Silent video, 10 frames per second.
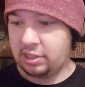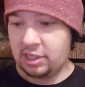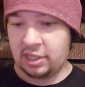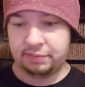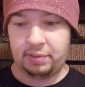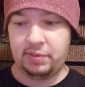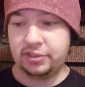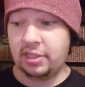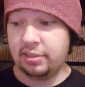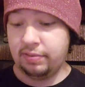that's pretty
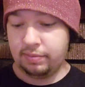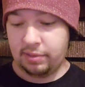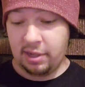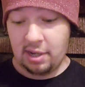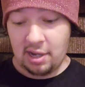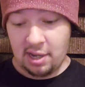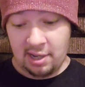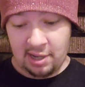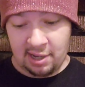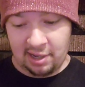much it.
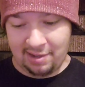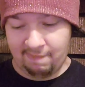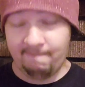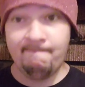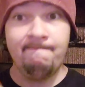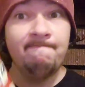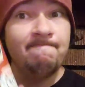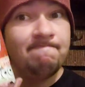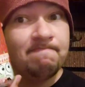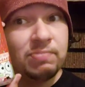Um,
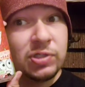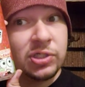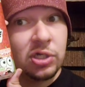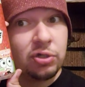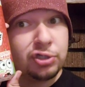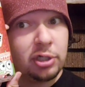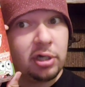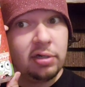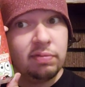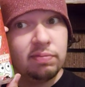zero
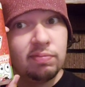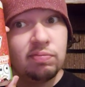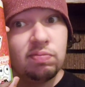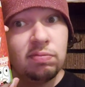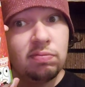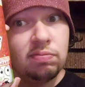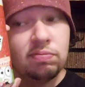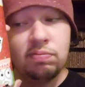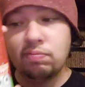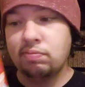sugar.
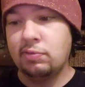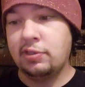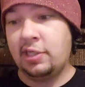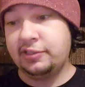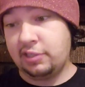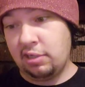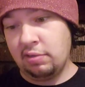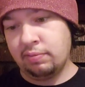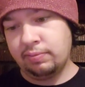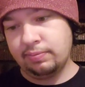Let's go.